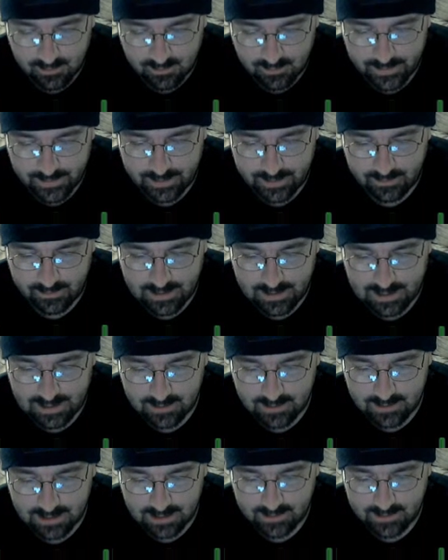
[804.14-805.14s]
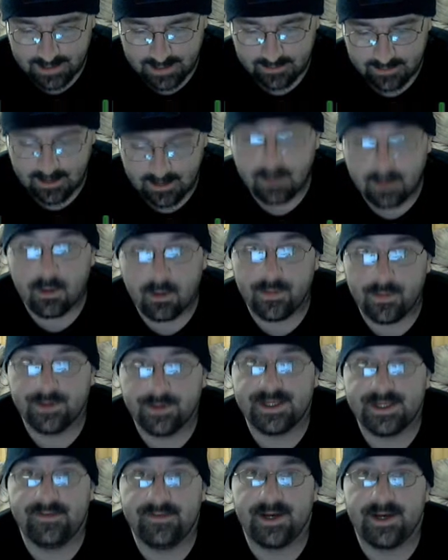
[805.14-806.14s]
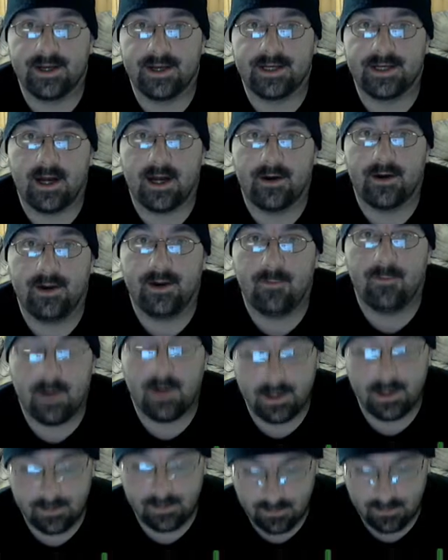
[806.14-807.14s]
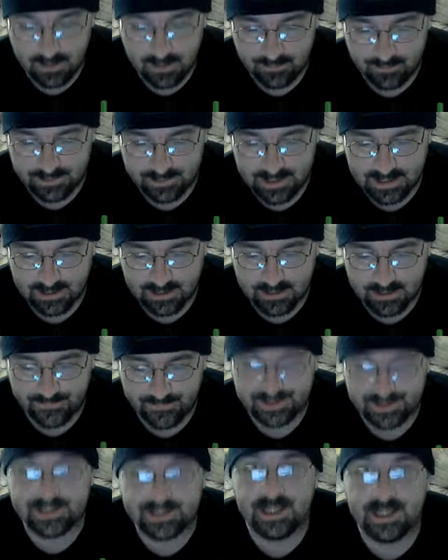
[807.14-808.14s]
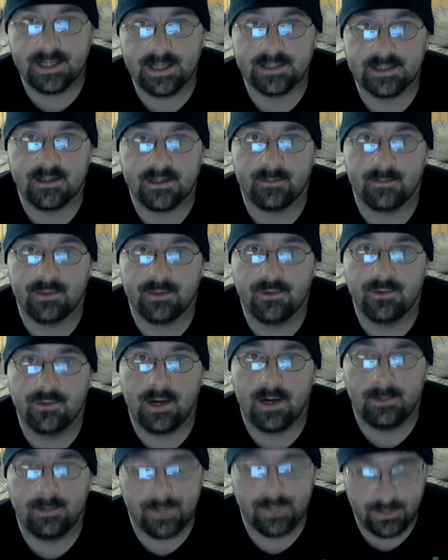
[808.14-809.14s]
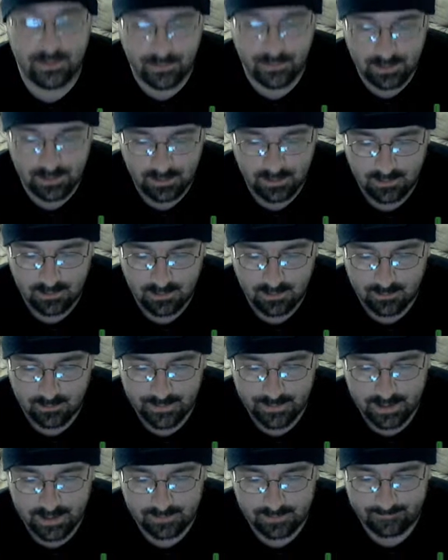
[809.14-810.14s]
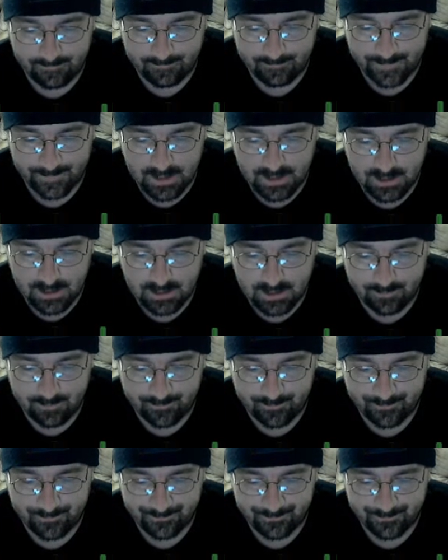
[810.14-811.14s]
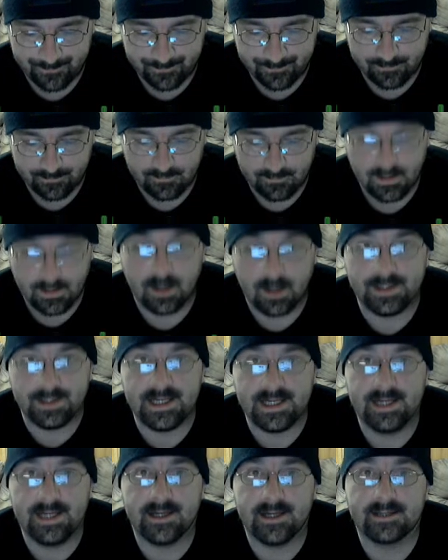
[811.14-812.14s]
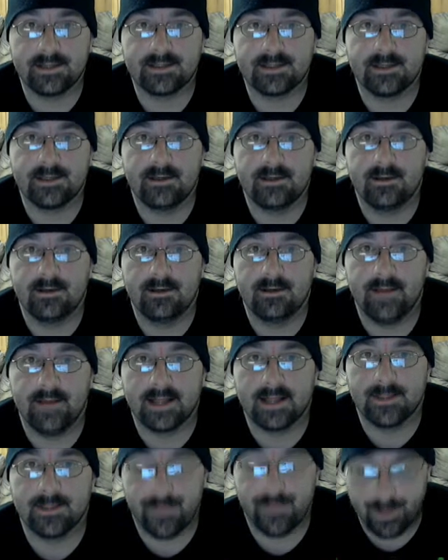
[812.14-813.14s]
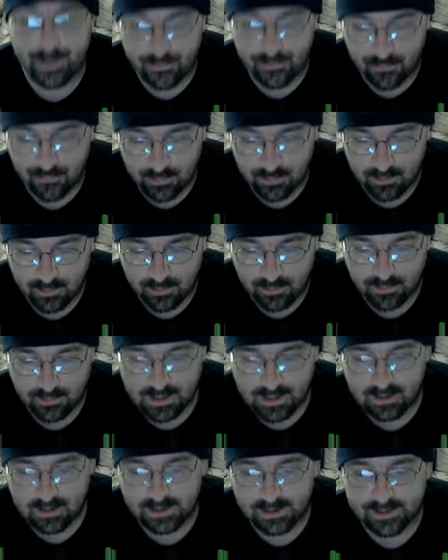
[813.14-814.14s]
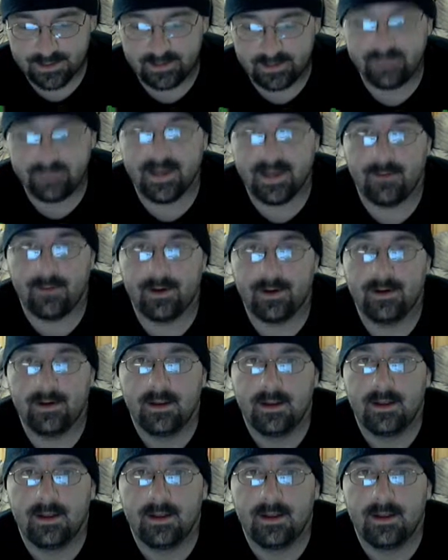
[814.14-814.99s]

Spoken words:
But I like the, oh, there's even an Atari one. That one's kind of tough to see because of the blue on blue. But Adidas, that's a pretty cool logo. I'll actually leave that one.